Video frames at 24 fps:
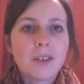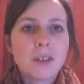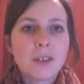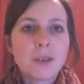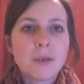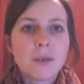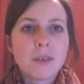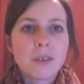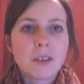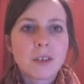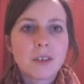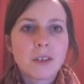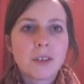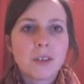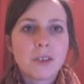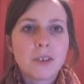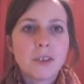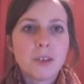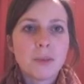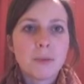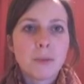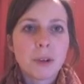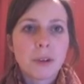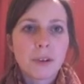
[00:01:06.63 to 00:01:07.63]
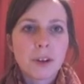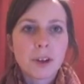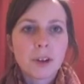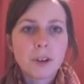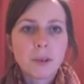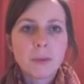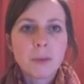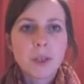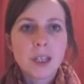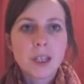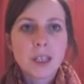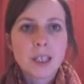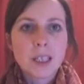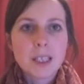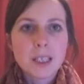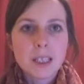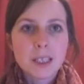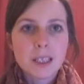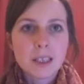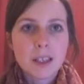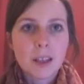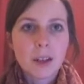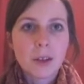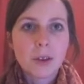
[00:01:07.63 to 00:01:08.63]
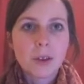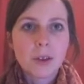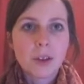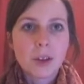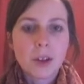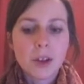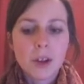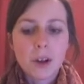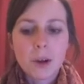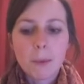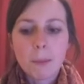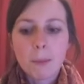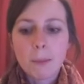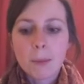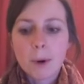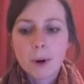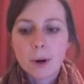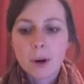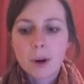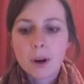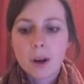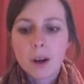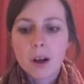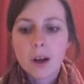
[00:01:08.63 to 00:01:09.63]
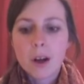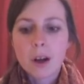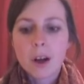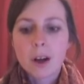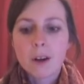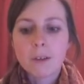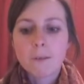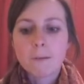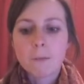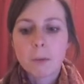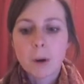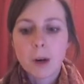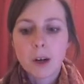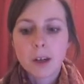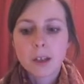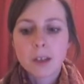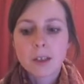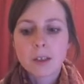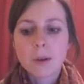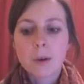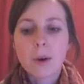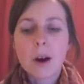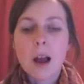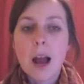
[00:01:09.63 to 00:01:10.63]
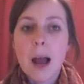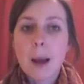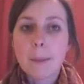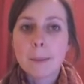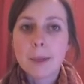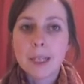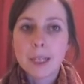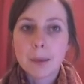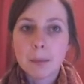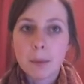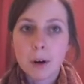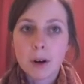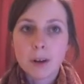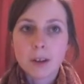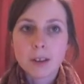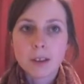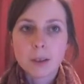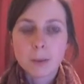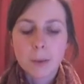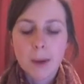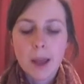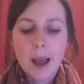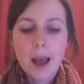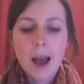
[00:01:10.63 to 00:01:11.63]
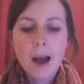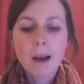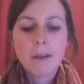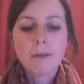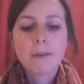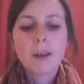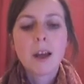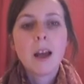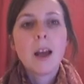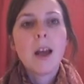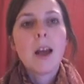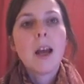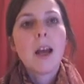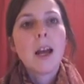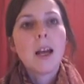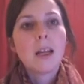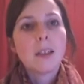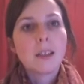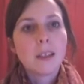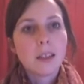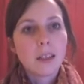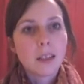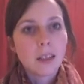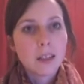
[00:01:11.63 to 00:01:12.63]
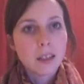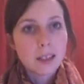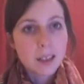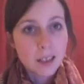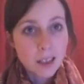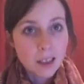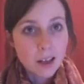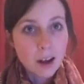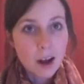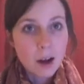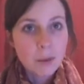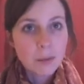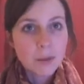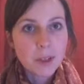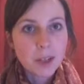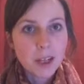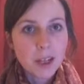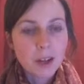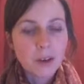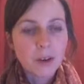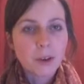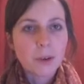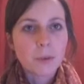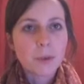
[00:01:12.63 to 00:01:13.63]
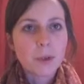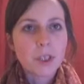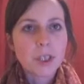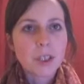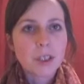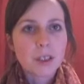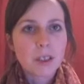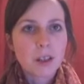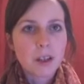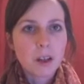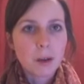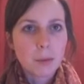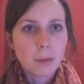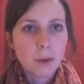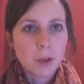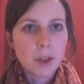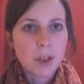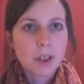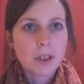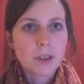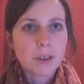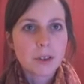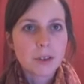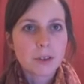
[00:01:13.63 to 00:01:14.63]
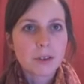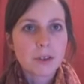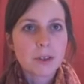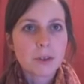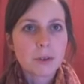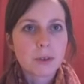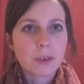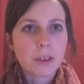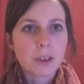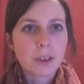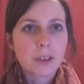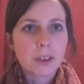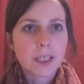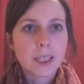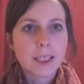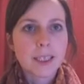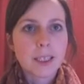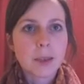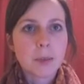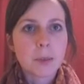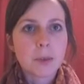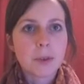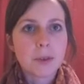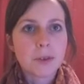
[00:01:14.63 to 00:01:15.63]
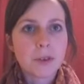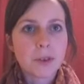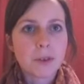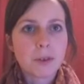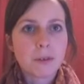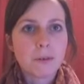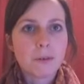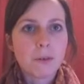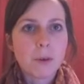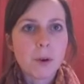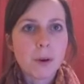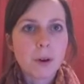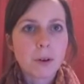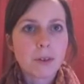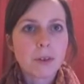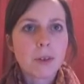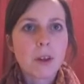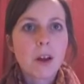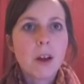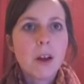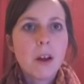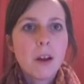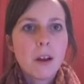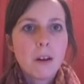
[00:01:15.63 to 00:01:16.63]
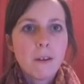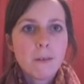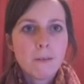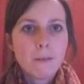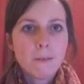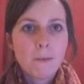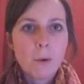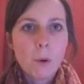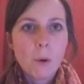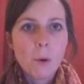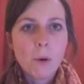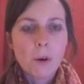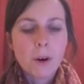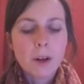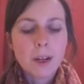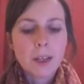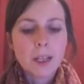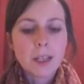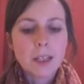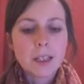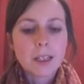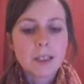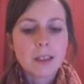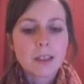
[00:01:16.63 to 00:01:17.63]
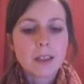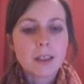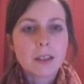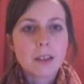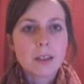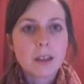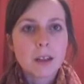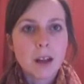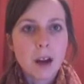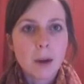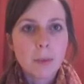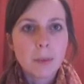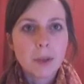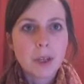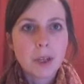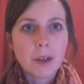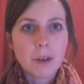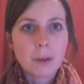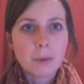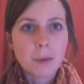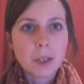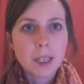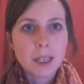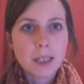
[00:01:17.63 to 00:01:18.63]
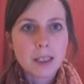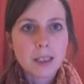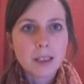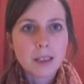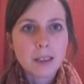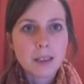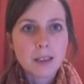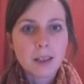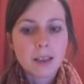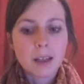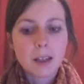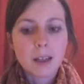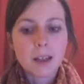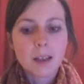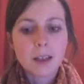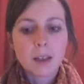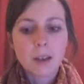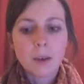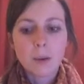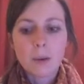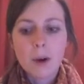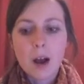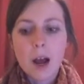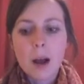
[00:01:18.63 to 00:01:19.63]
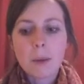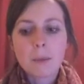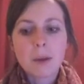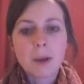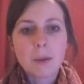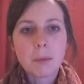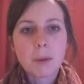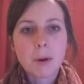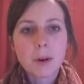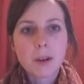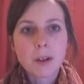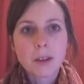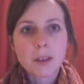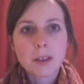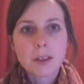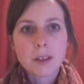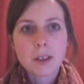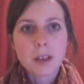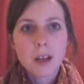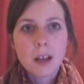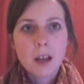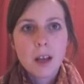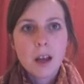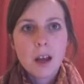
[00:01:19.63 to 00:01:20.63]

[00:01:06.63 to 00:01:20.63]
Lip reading: 2 is your numerator because it's telling you the number of parts or how many parts we have, and then denominator, which is the number under. So in our example, 2 fourths, 4 is the denominator because it's telling you how many parts